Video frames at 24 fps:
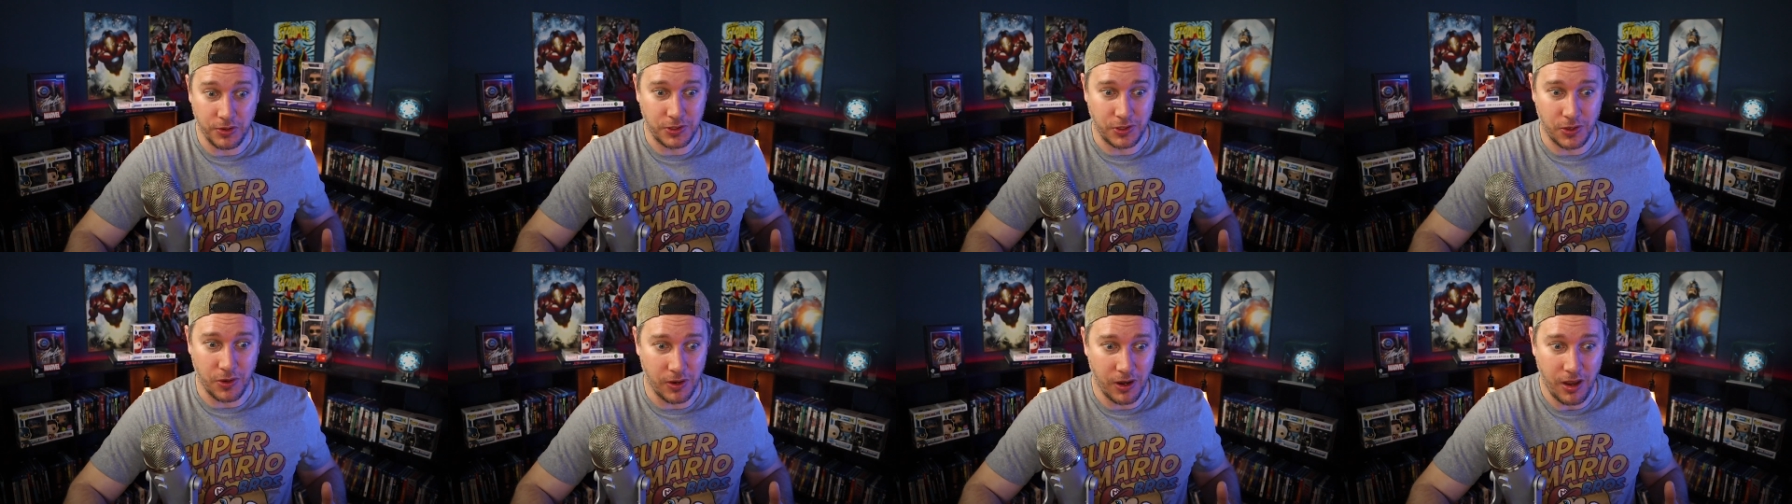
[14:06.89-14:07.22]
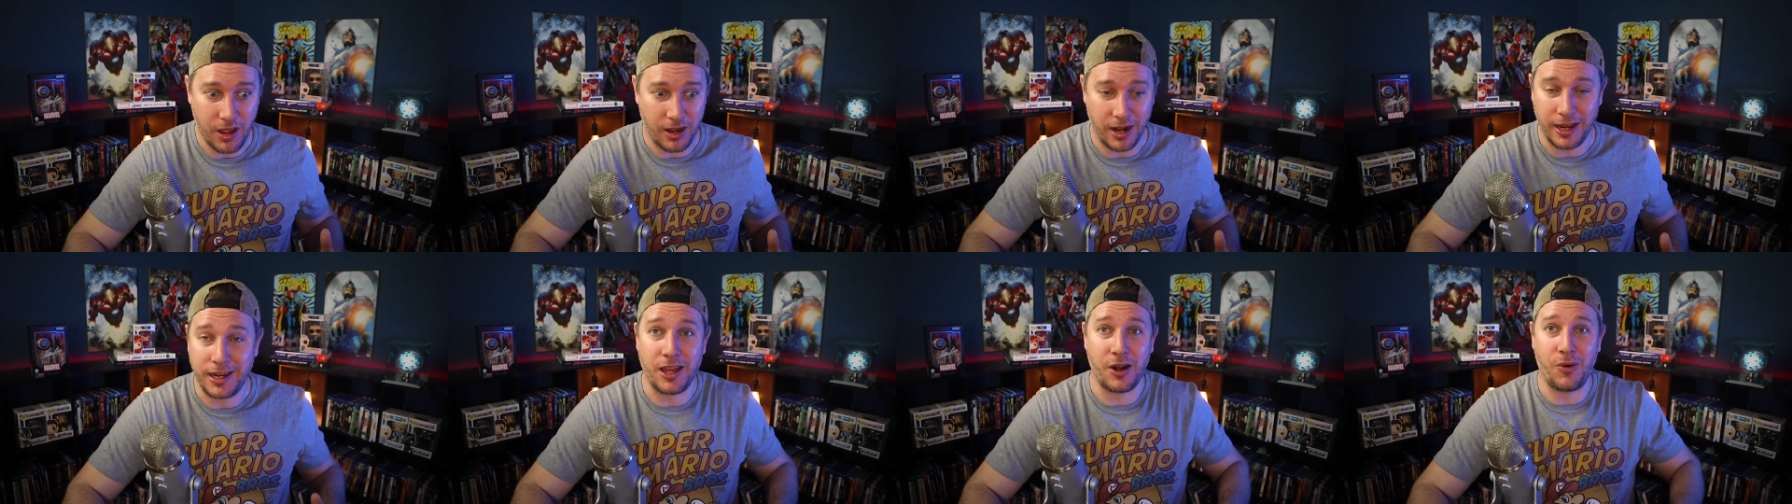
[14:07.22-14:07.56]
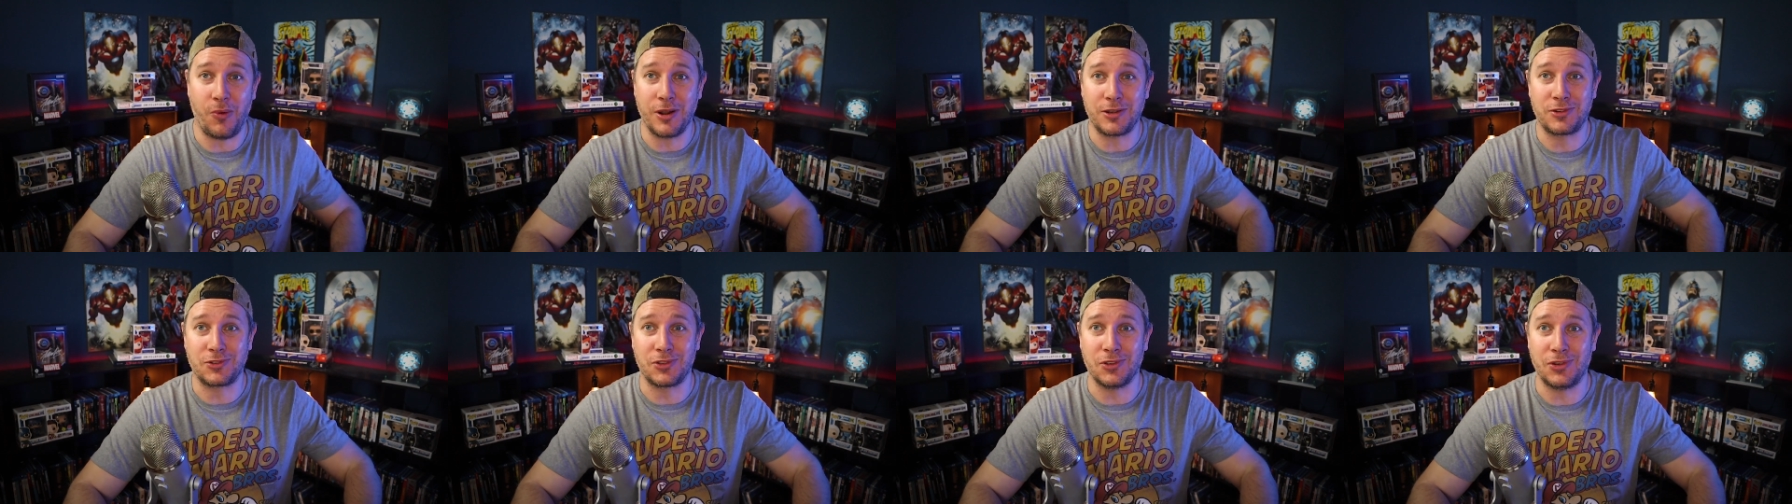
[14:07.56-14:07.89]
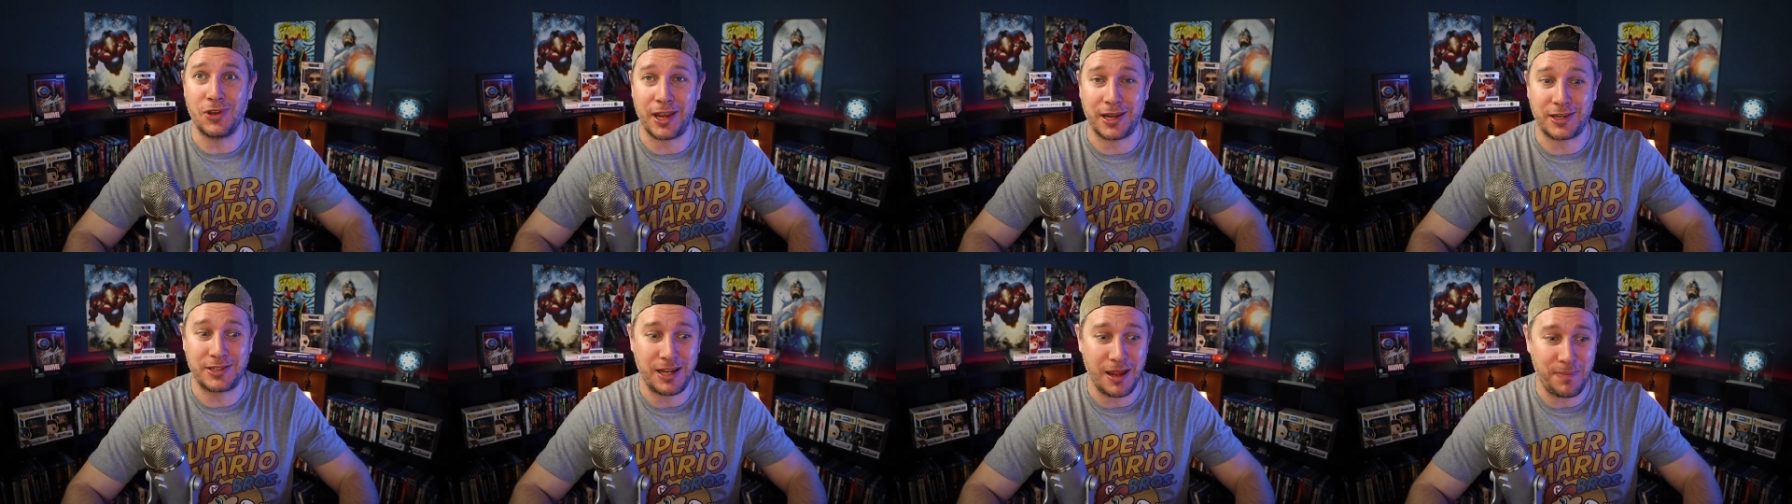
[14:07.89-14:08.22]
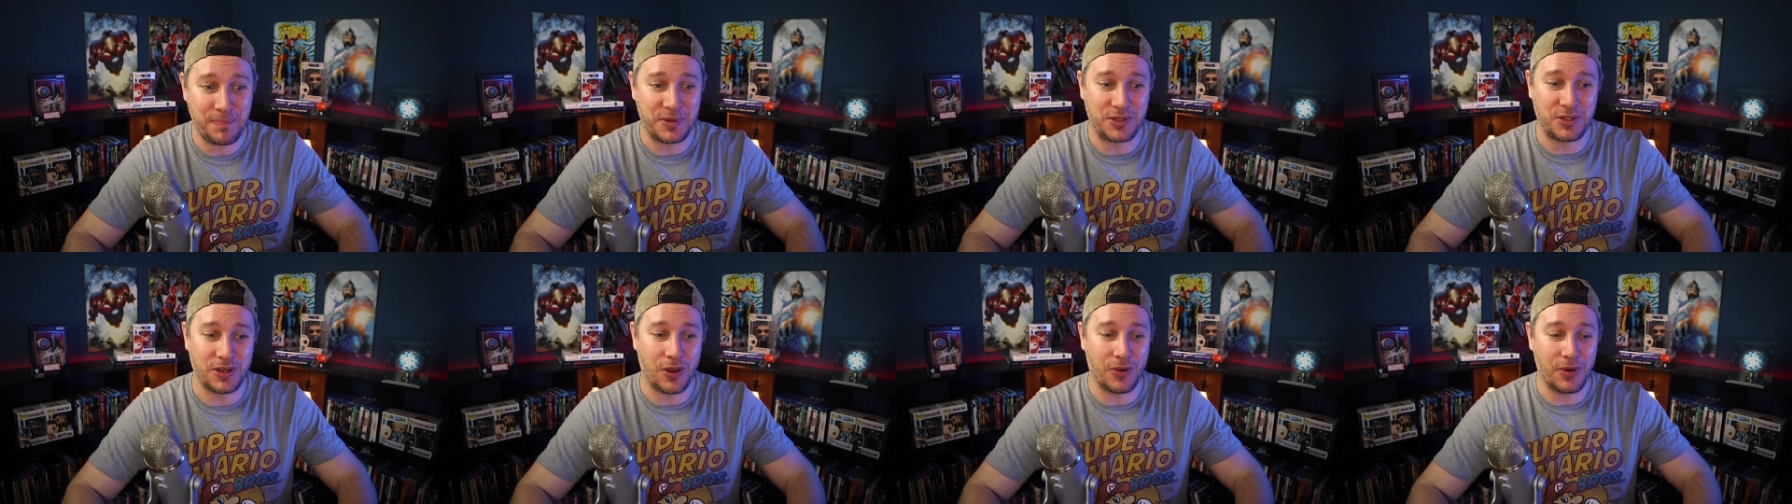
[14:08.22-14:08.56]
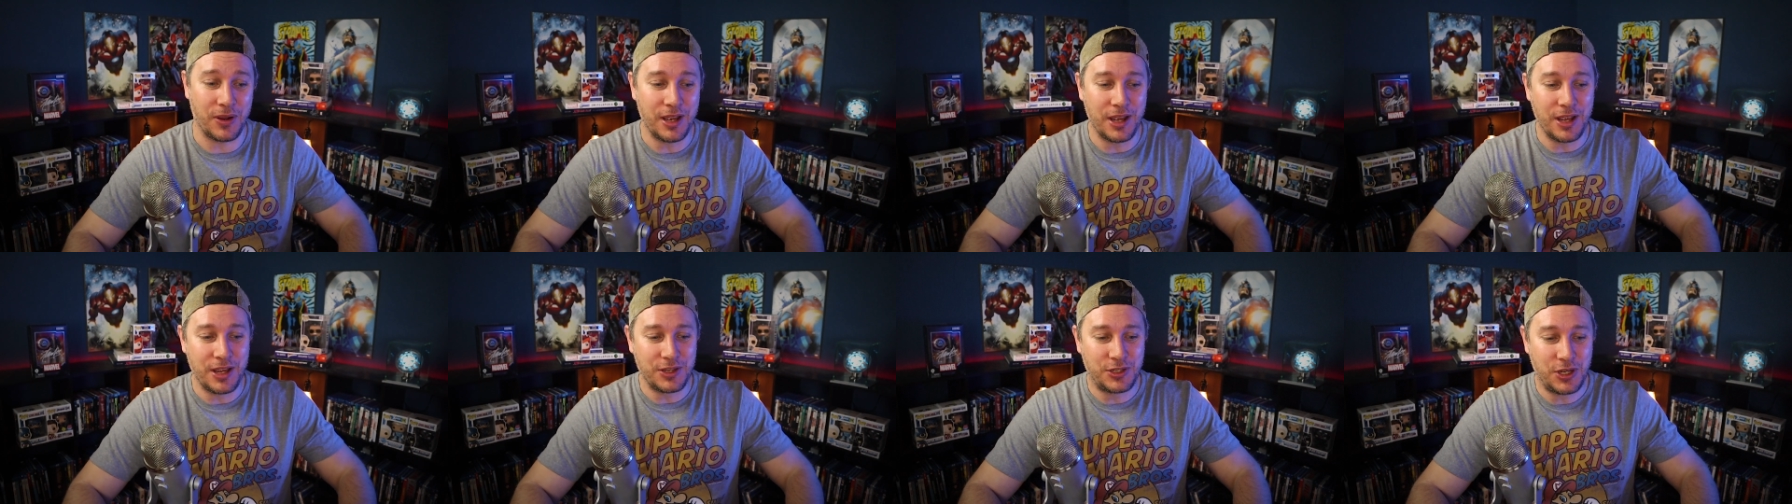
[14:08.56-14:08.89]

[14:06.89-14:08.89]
is going on? I got to watch the next episode.